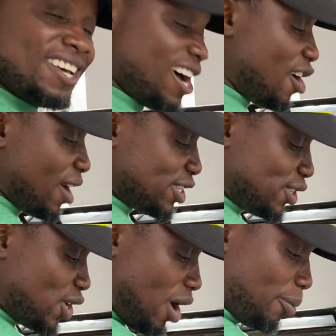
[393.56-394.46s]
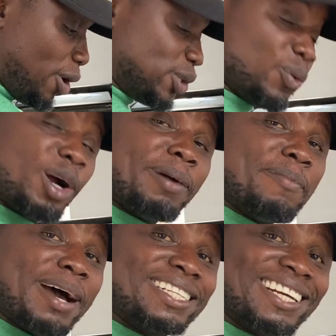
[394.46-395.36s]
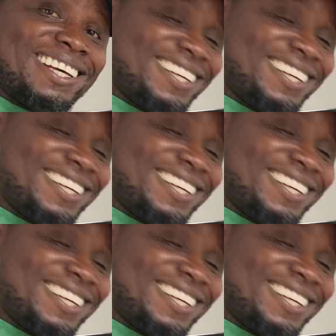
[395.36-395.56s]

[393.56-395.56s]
Alright, so now I'm going to work my magic.